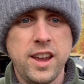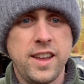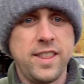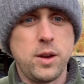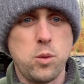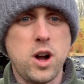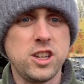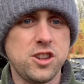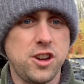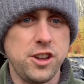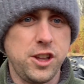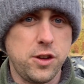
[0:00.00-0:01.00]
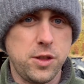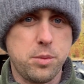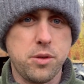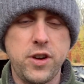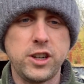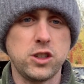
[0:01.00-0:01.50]
and then watched all, you know, the
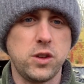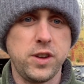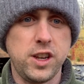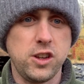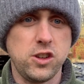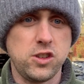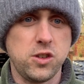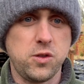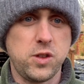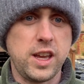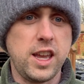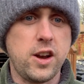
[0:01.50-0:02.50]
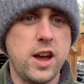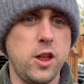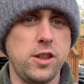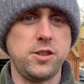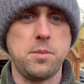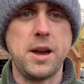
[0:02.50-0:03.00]
professional videos of like, you know, how
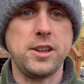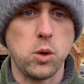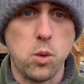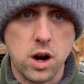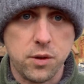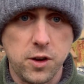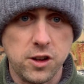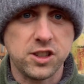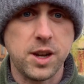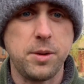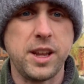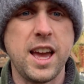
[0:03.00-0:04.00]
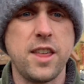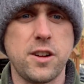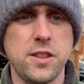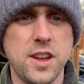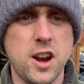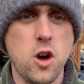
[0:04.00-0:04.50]
these amazing waterfalls come together
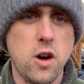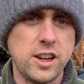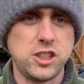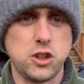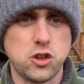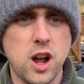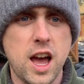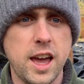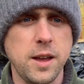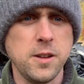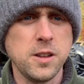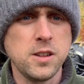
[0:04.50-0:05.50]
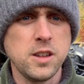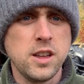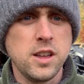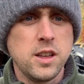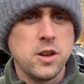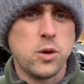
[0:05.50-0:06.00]
and thought, oh, I should try.
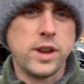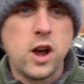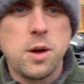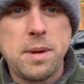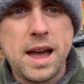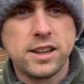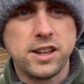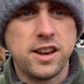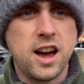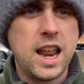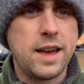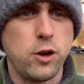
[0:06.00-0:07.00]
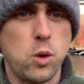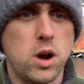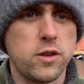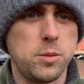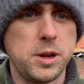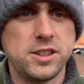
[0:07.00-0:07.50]
Well, now I'm back to not having a
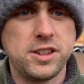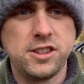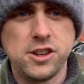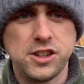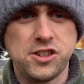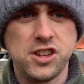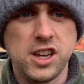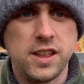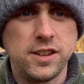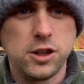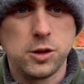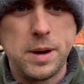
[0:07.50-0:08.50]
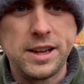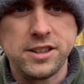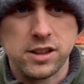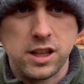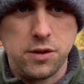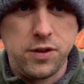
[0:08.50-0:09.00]
waterfall because as you can see, this is
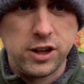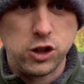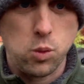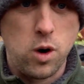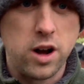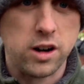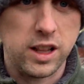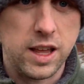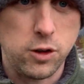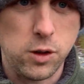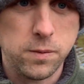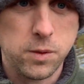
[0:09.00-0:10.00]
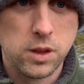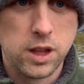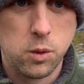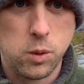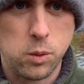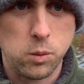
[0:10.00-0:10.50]
basically the finished water level.
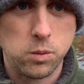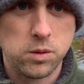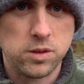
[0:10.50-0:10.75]
Like when